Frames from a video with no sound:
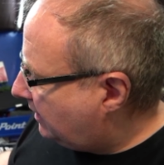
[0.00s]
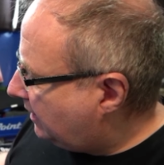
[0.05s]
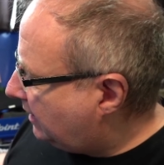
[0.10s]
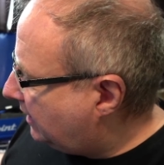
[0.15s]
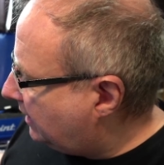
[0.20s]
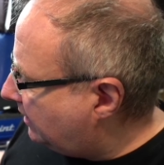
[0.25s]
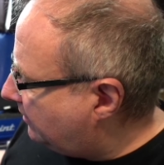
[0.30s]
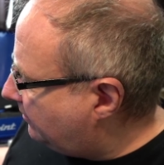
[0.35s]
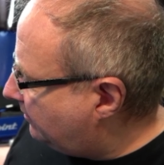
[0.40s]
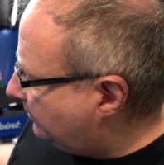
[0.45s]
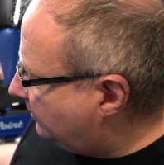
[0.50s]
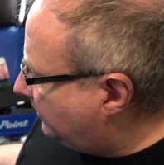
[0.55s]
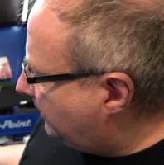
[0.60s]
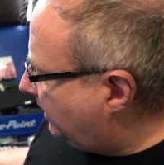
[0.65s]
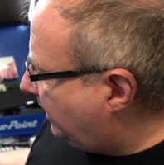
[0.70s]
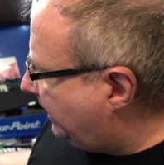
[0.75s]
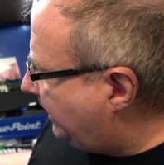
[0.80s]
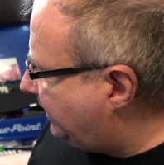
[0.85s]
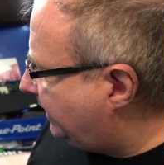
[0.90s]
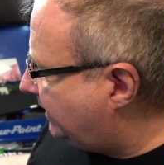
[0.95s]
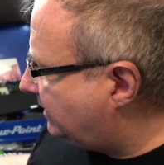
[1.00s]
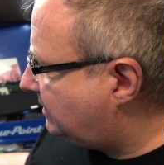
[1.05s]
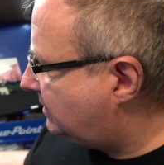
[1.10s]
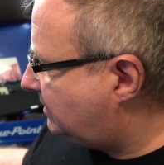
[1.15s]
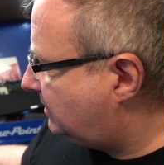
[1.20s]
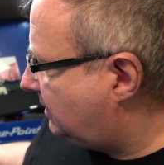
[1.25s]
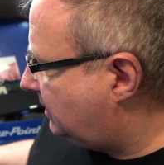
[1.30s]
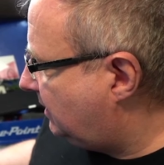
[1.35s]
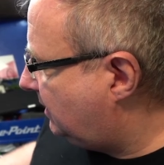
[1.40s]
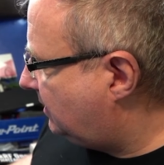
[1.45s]
and
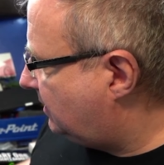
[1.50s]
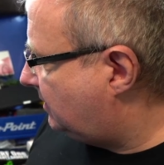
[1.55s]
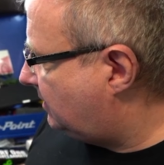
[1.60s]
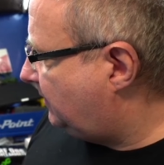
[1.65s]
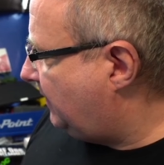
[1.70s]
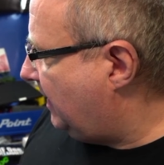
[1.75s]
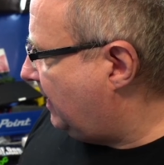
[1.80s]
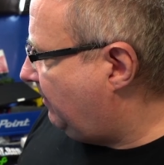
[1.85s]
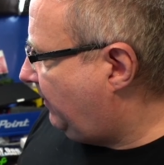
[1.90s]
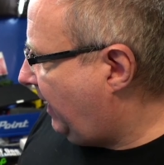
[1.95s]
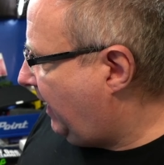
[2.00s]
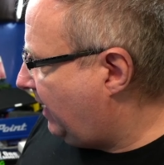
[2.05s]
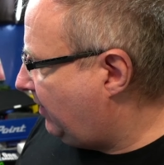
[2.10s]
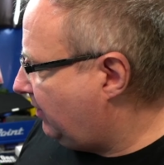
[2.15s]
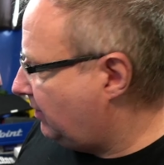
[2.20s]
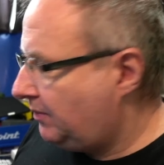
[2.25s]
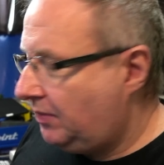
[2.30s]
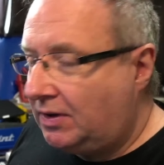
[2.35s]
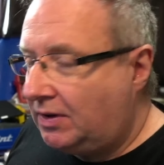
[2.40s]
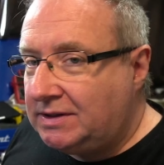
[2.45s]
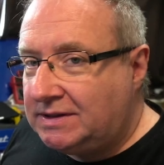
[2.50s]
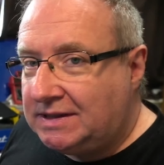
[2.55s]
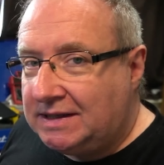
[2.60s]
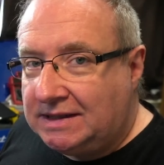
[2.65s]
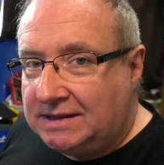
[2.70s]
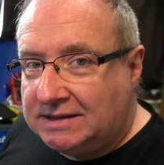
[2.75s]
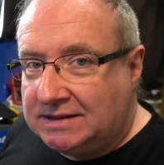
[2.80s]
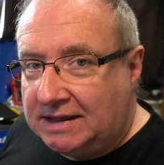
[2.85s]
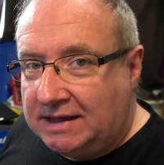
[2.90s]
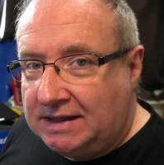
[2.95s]
it's being powered by
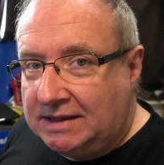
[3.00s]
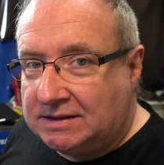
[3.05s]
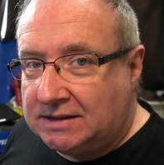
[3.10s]
DC,